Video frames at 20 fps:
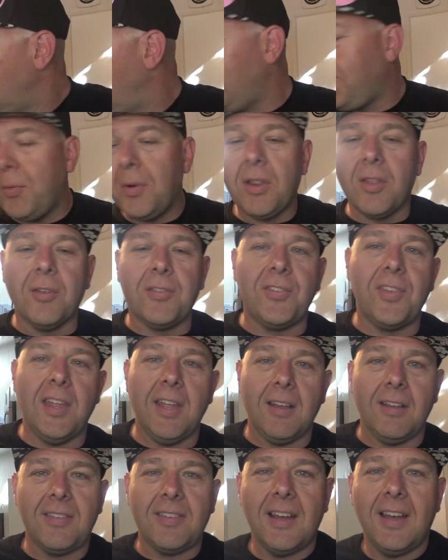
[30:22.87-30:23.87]
It's one of those
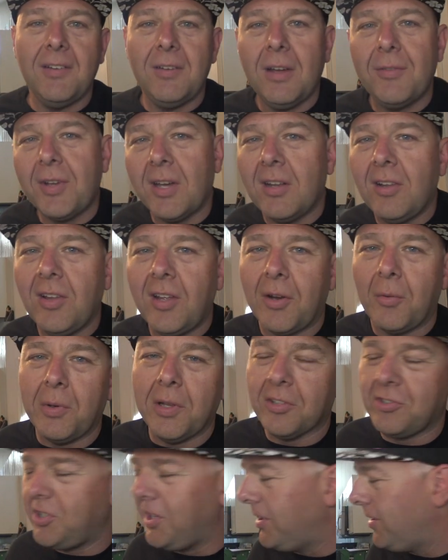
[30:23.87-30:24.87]
things. I've got a lot of
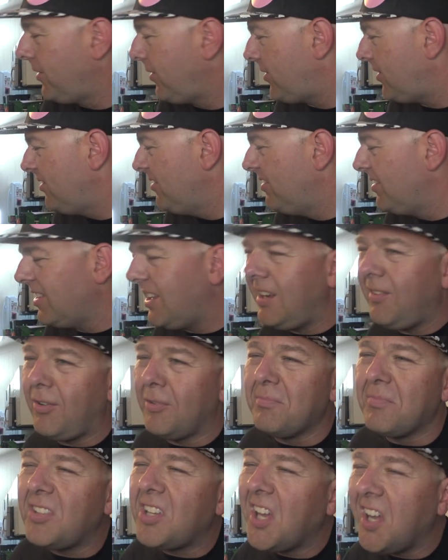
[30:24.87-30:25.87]
wheelchairs. None of
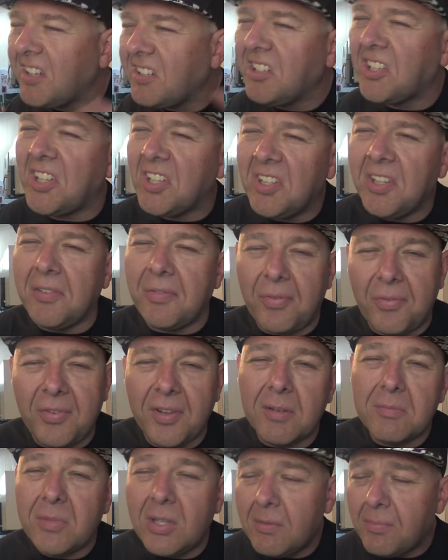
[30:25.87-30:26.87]
them technically
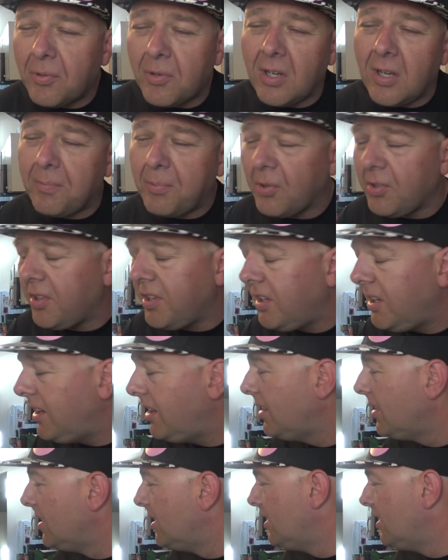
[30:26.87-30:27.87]
fit me properly.